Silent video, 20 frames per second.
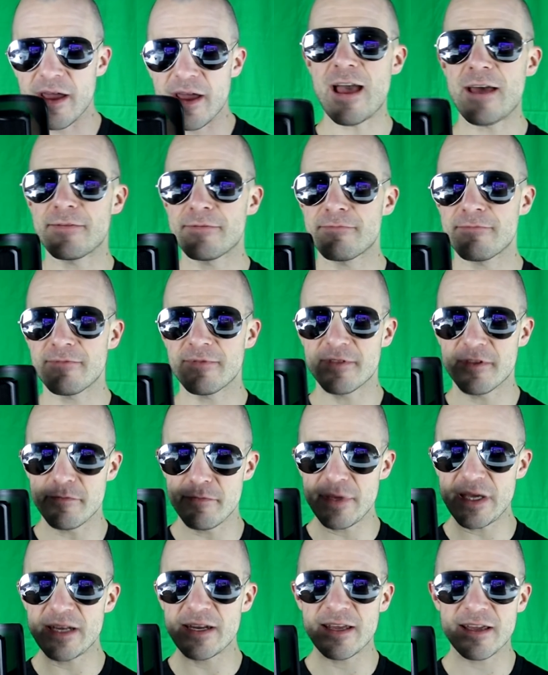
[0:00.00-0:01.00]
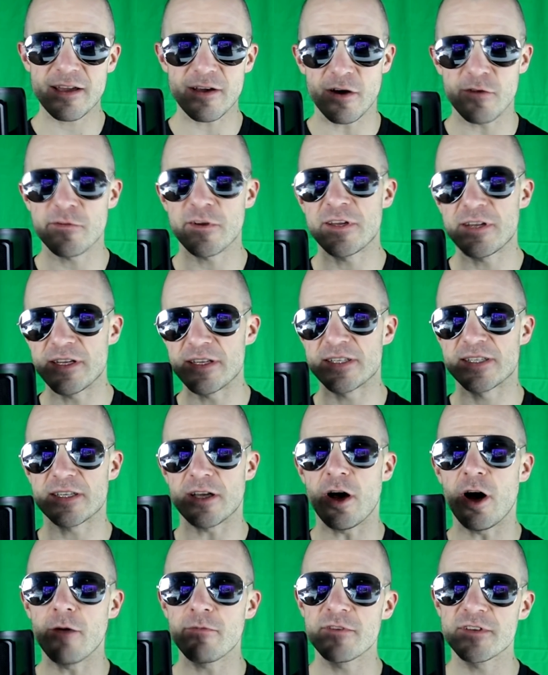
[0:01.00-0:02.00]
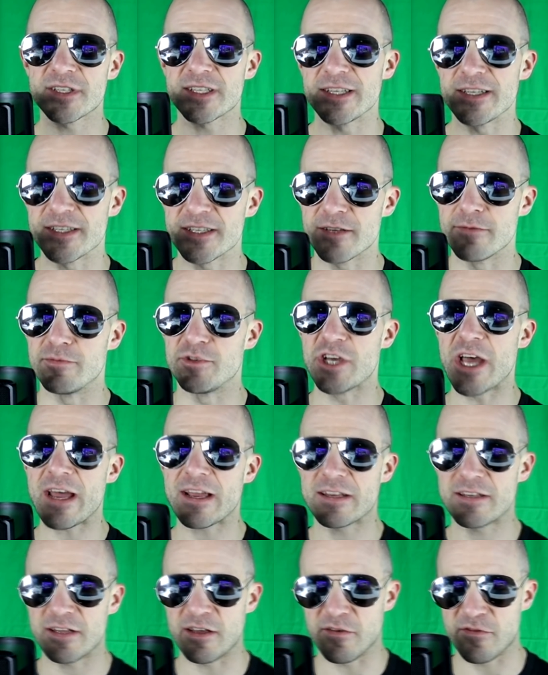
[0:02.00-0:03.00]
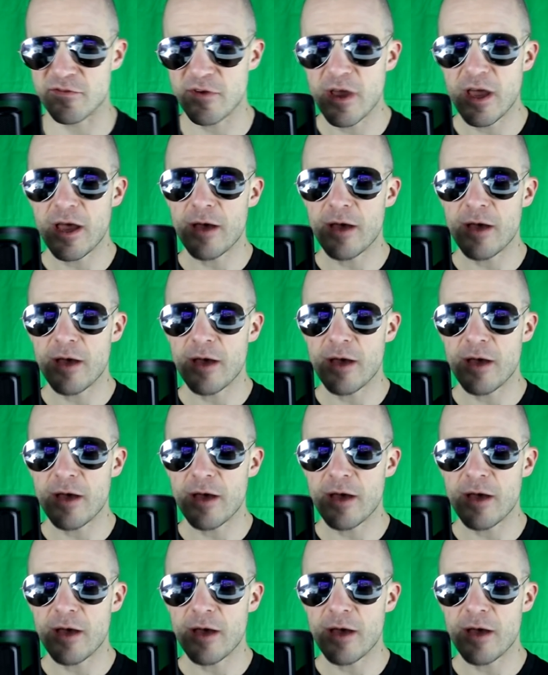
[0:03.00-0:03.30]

And the meaning of it is obviously subjective,